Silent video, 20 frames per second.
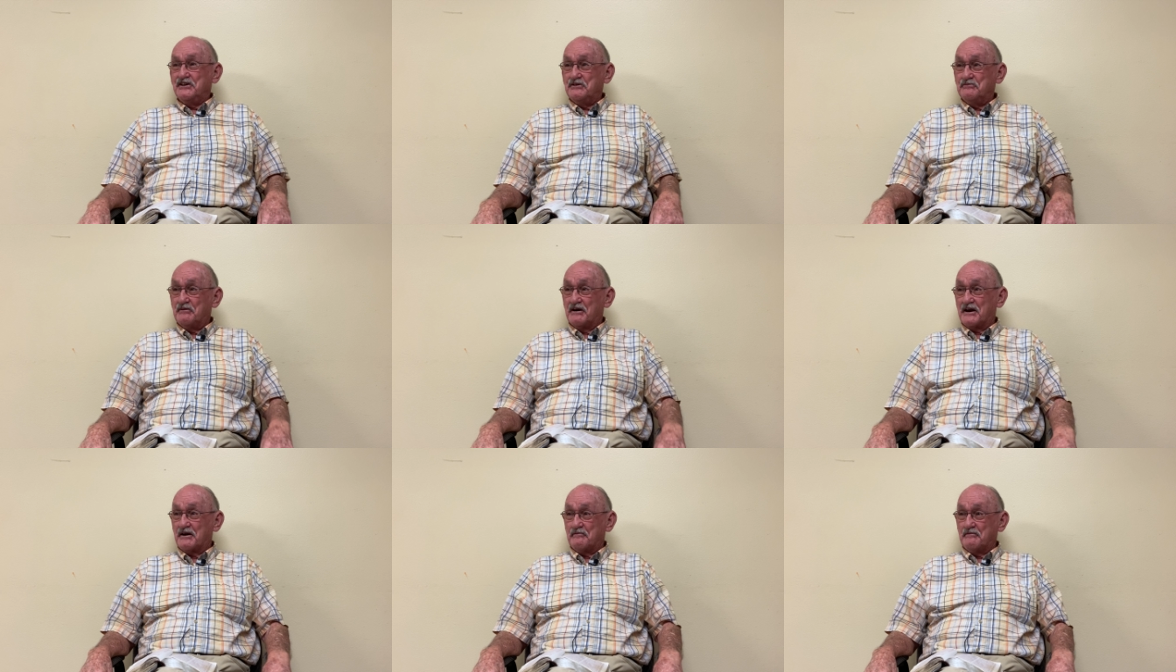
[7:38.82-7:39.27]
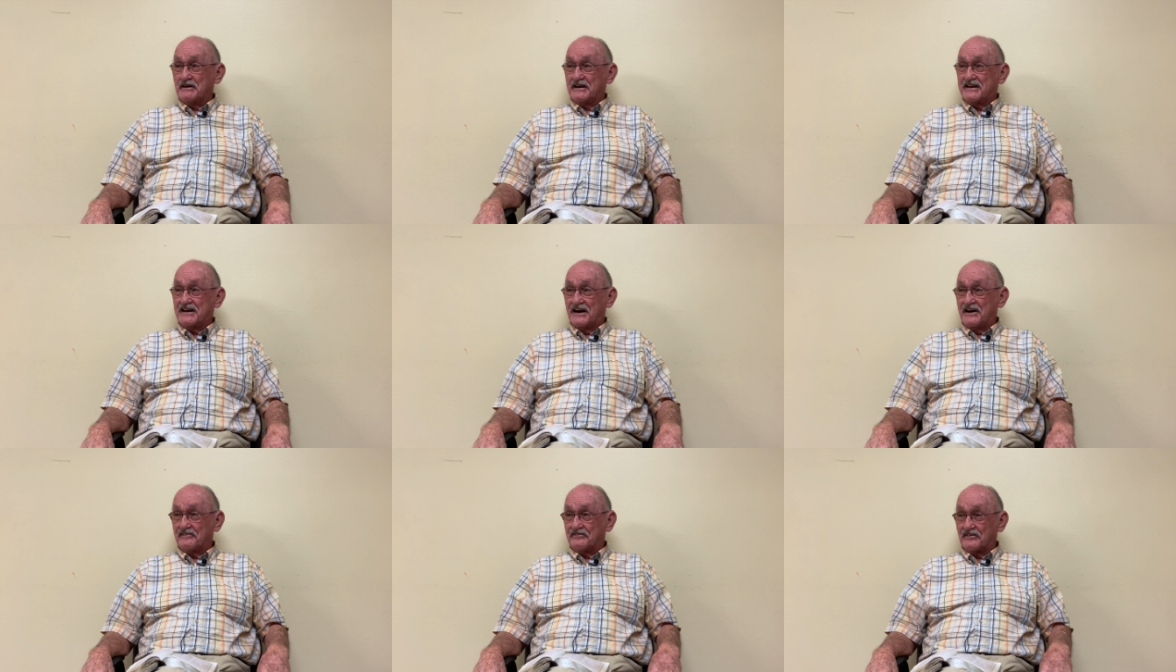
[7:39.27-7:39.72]
you better be
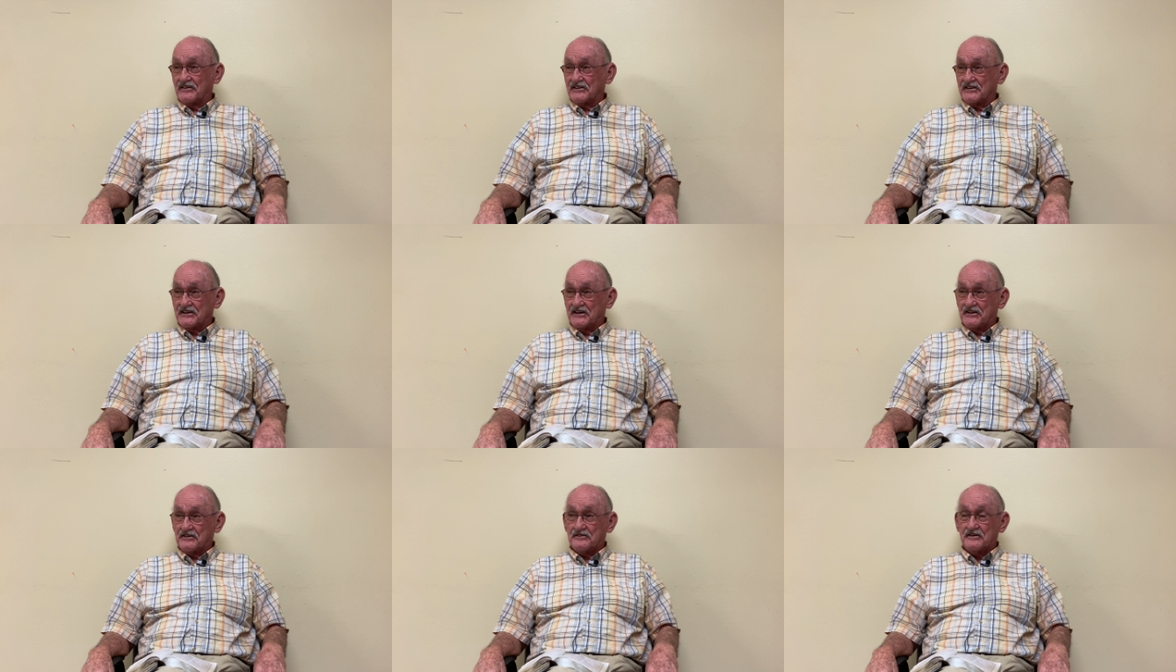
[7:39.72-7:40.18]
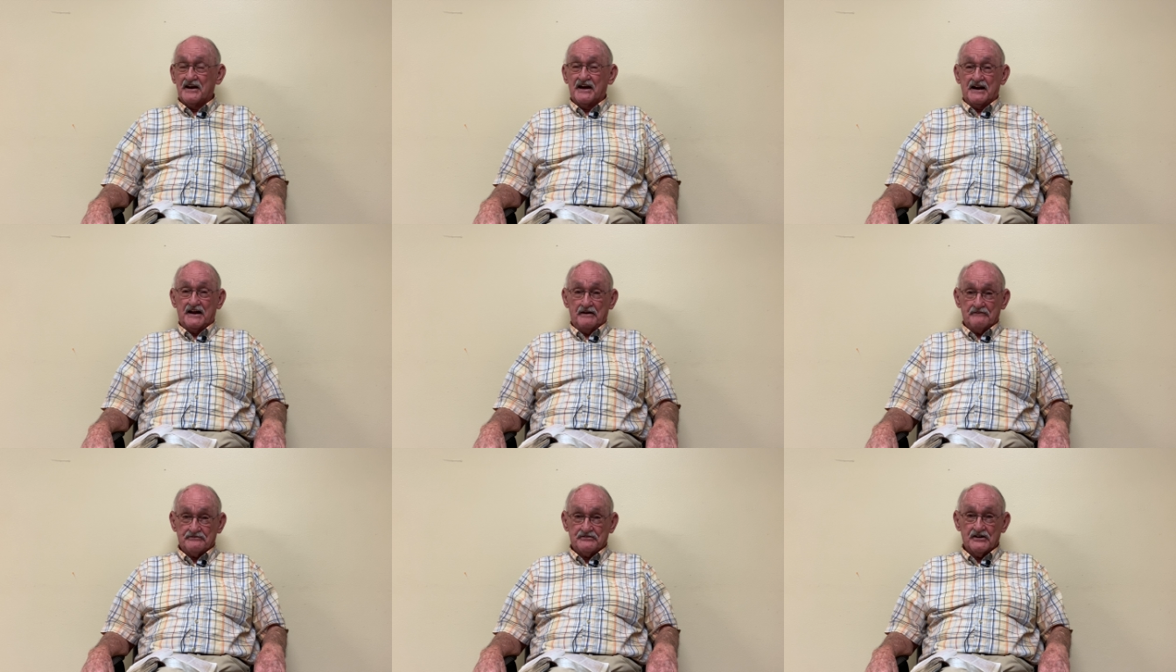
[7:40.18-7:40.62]
careful and get
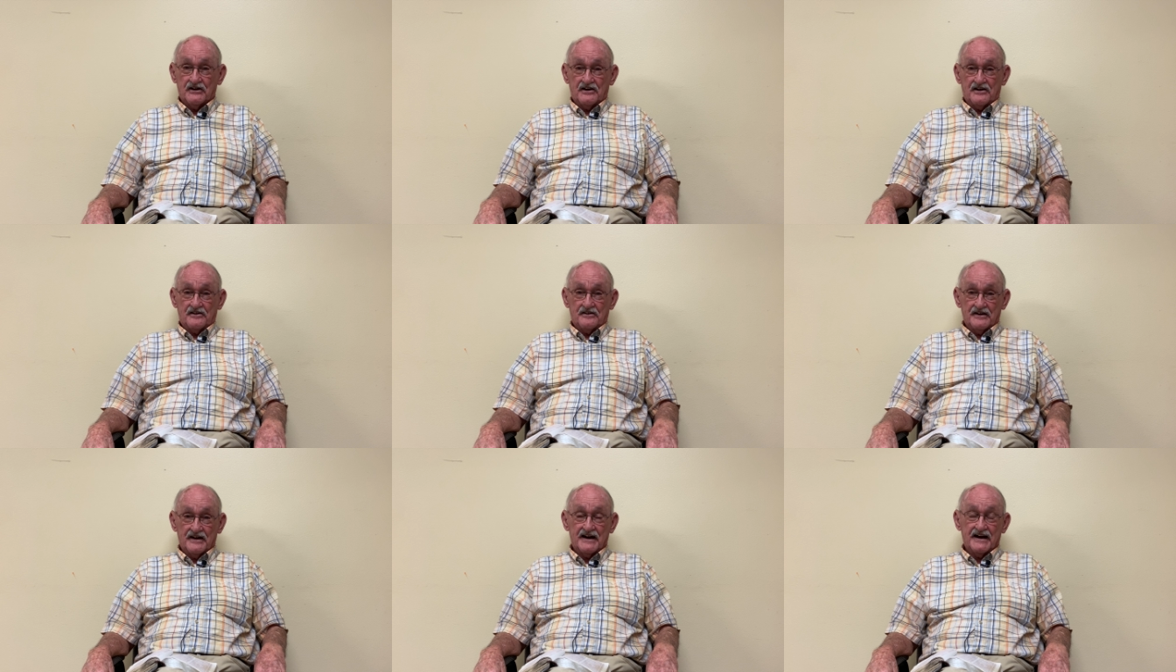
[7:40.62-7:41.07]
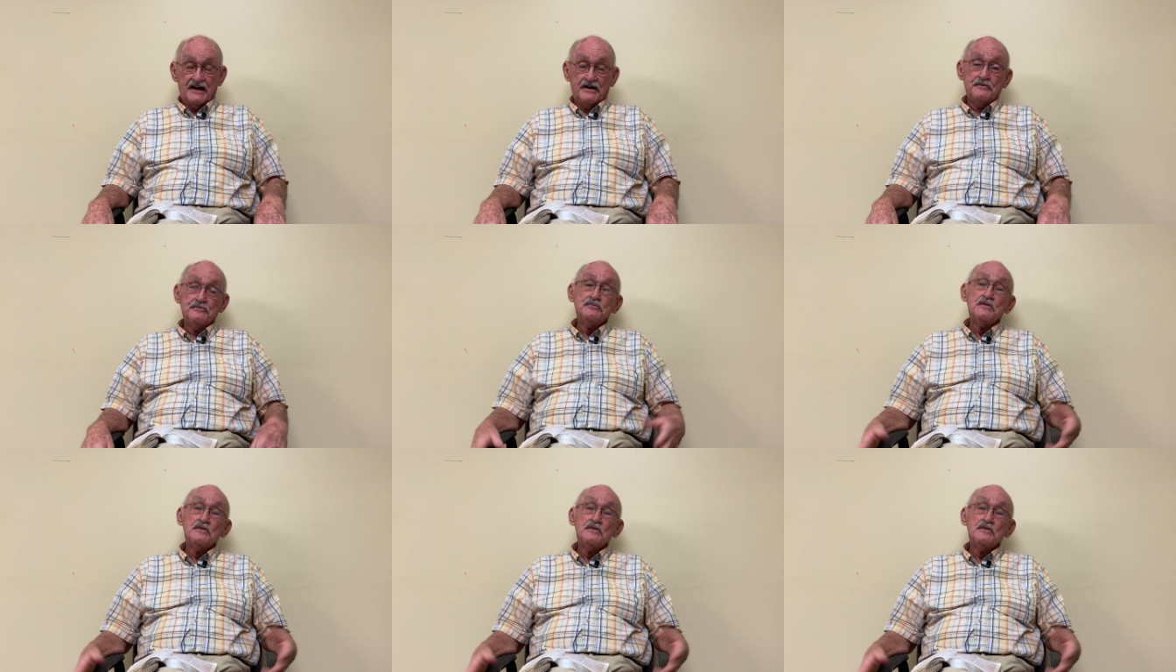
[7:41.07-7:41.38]
ready if you aren't ready.